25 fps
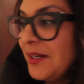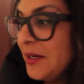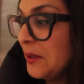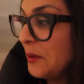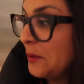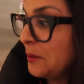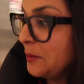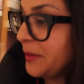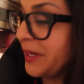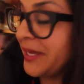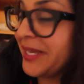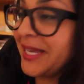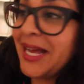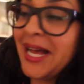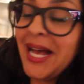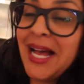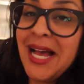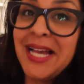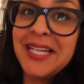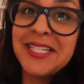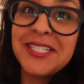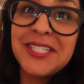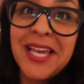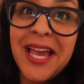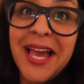Oh my
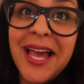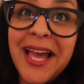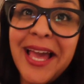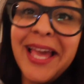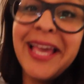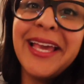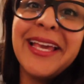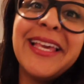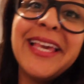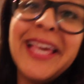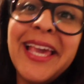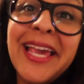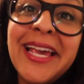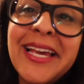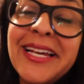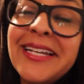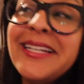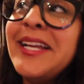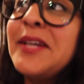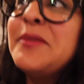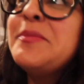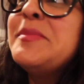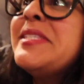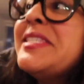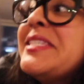gosh,
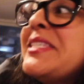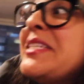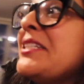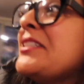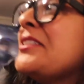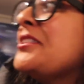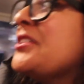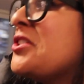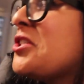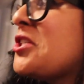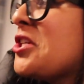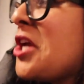I'm still in